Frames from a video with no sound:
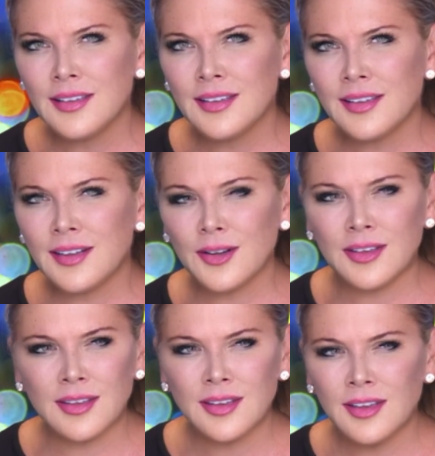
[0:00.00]
You know,
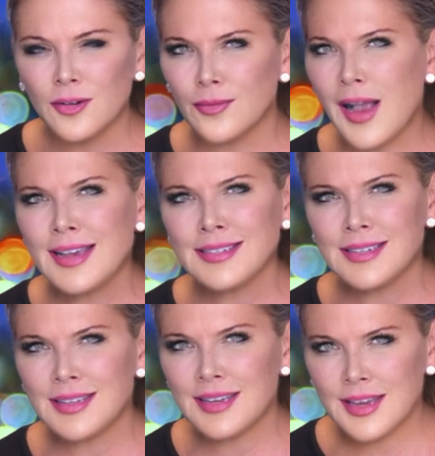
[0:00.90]
it, rise
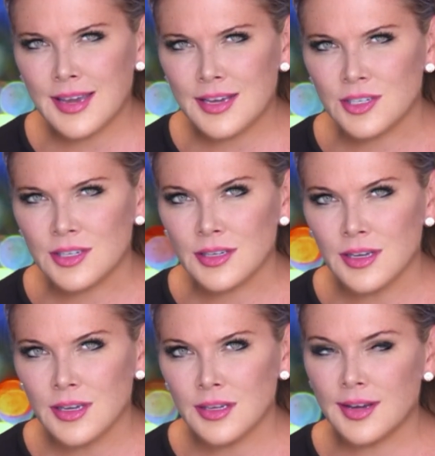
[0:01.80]
to the occasion.
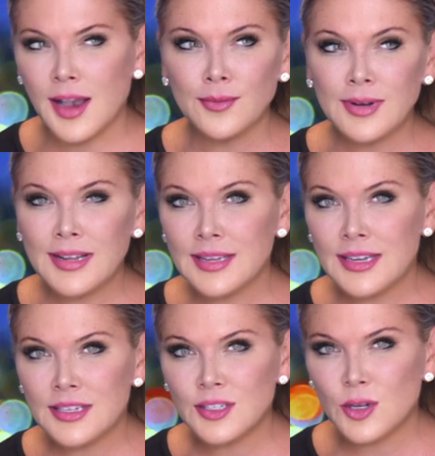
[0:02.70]
You got rid of the
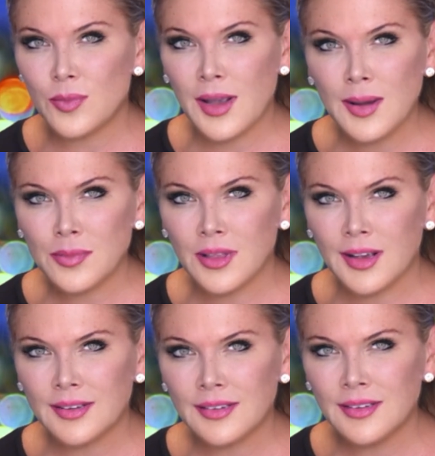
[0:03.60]
Keystone
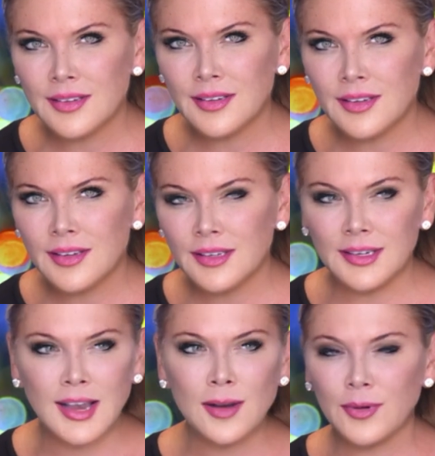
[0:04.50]
Pipeline. You
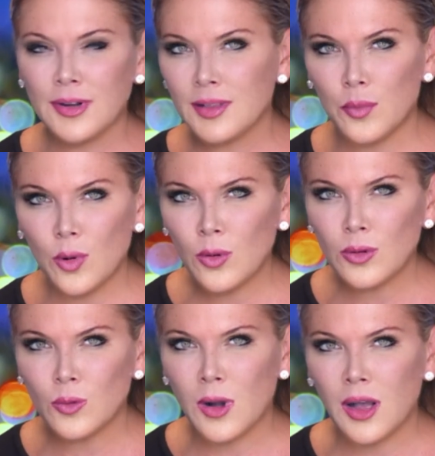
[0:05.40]
got rid of the
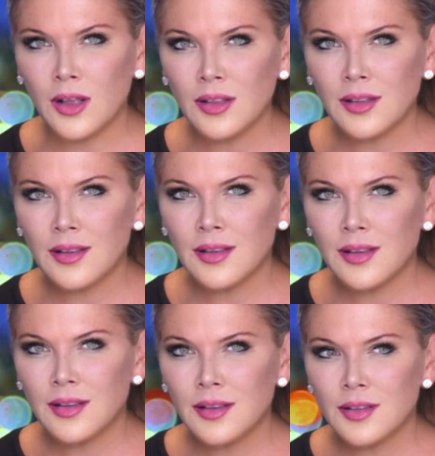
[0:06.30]
border wall.
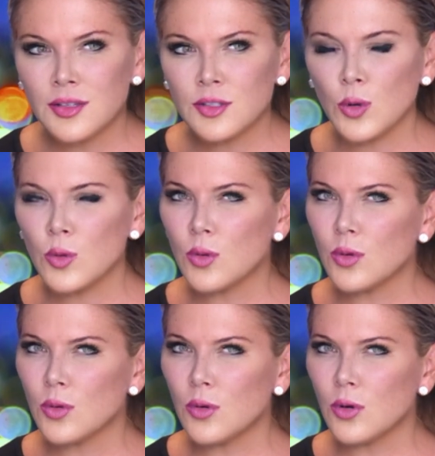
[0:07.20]
So
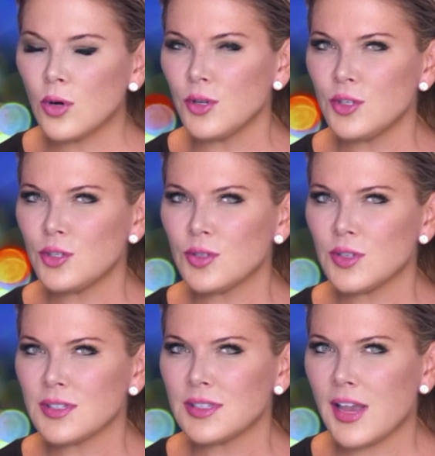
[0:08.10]
couldn't you
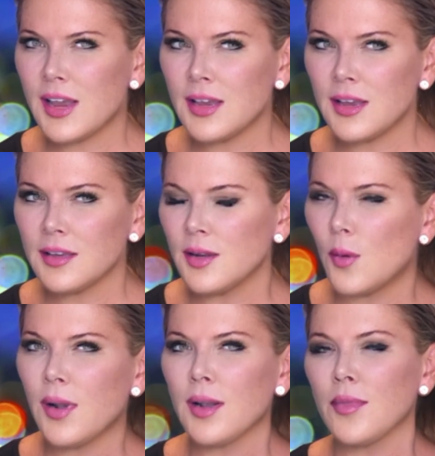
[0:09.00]
just say, you know
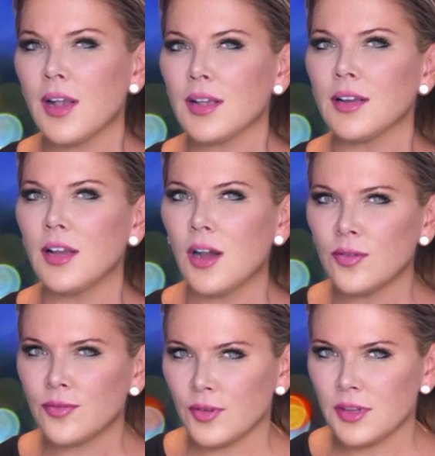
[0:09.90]
what, I'm not going to go
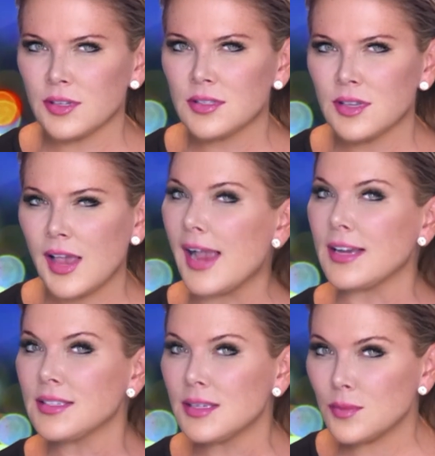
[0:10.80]
for this
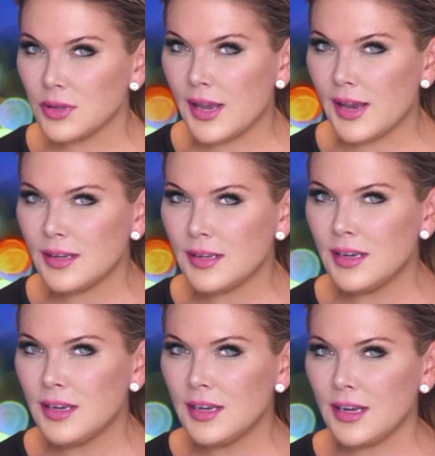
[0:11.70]
exit plan?
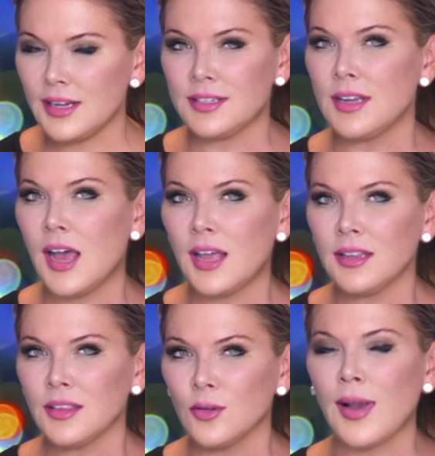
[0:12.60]
It's not
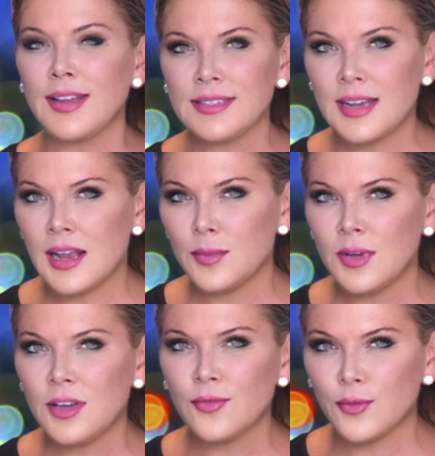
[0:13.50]
the right
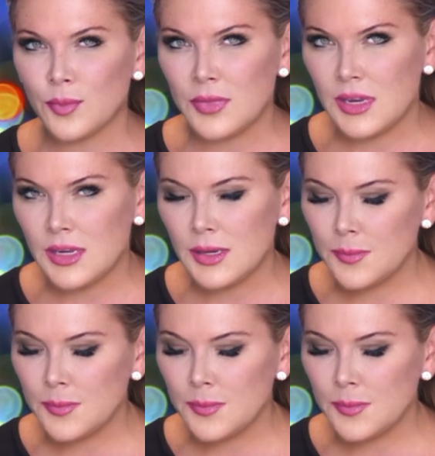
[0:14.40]
timing for me